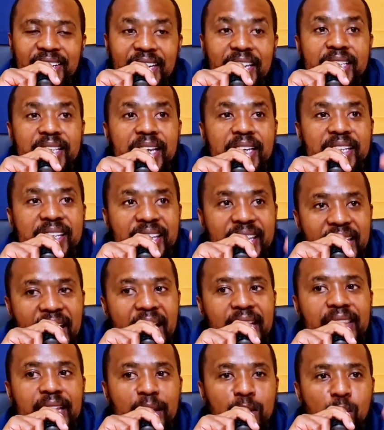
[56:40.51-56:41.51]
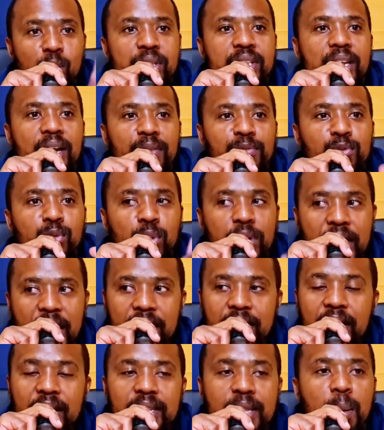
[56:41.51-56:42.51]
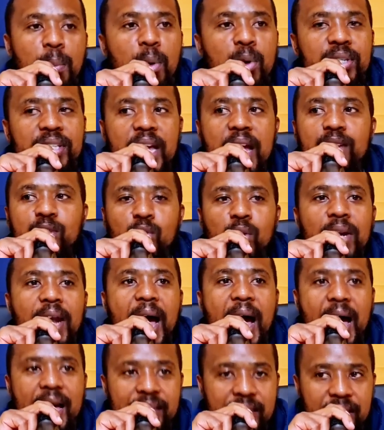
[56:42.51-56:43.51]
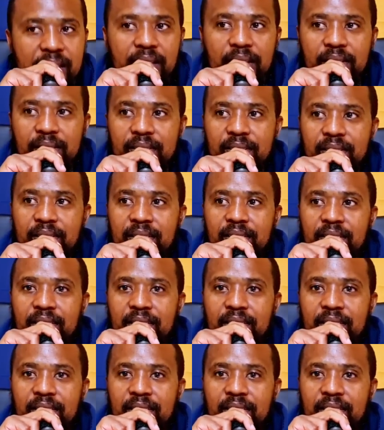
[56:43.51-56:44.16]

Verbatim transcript: He says, gather yourself together. The Most High is not asking.